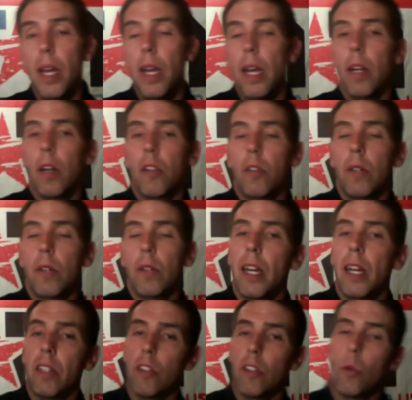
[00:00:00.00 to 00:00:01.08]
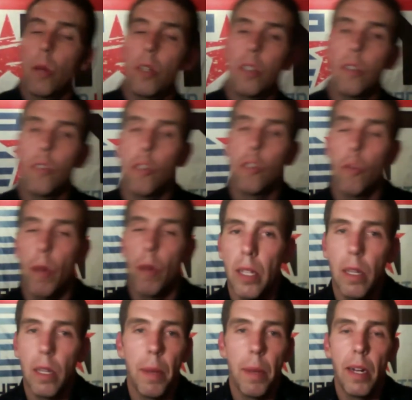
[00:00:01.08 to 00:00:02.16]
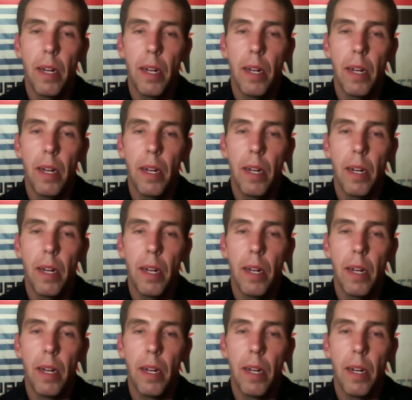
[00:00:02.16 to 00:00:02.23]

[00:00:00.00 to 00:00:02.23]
and also to ask us questions directly about